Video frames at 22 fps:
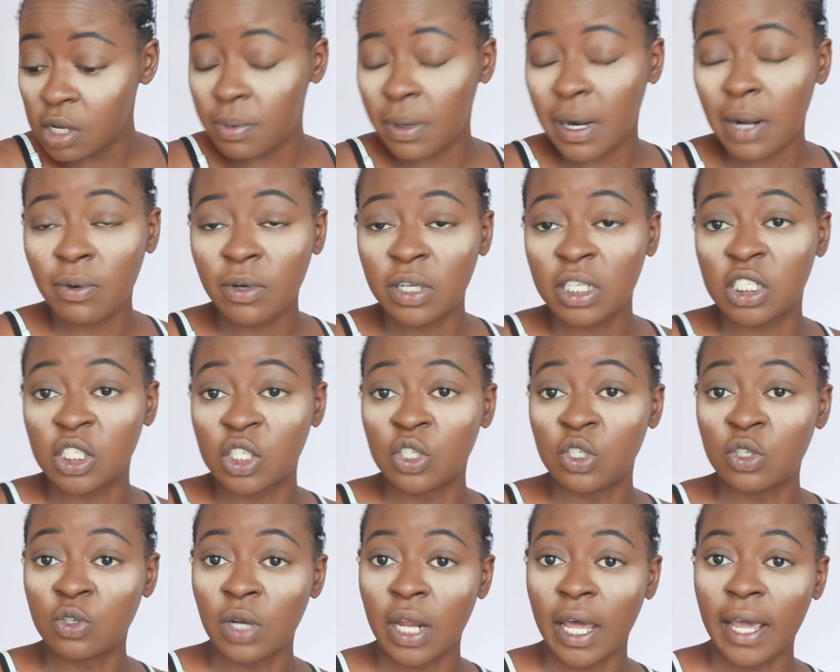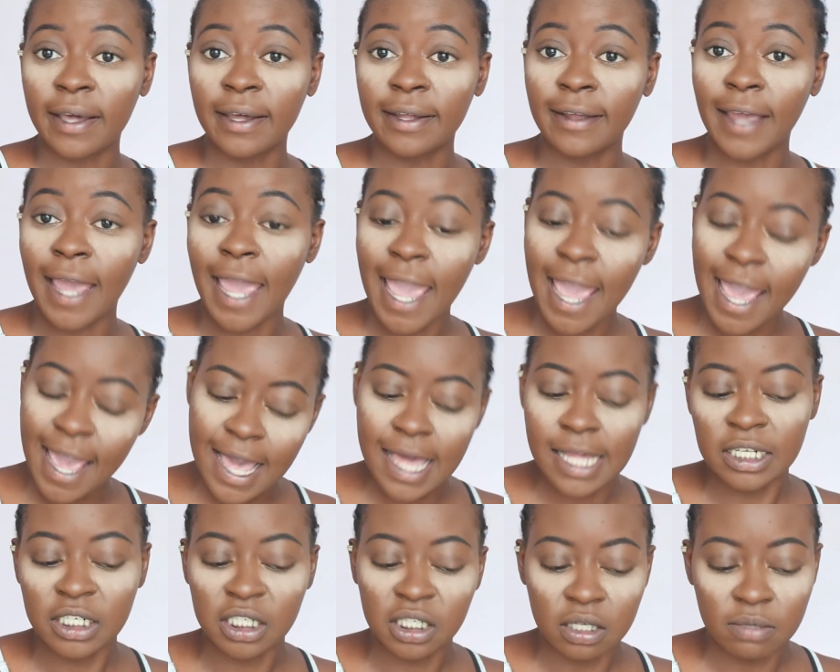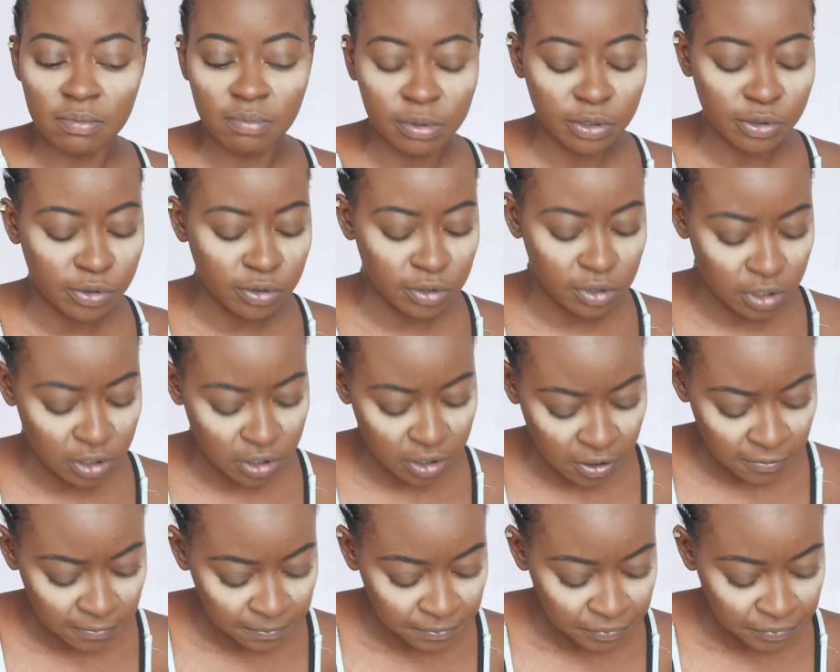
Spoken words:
but I wanted to do like an edgy blue look.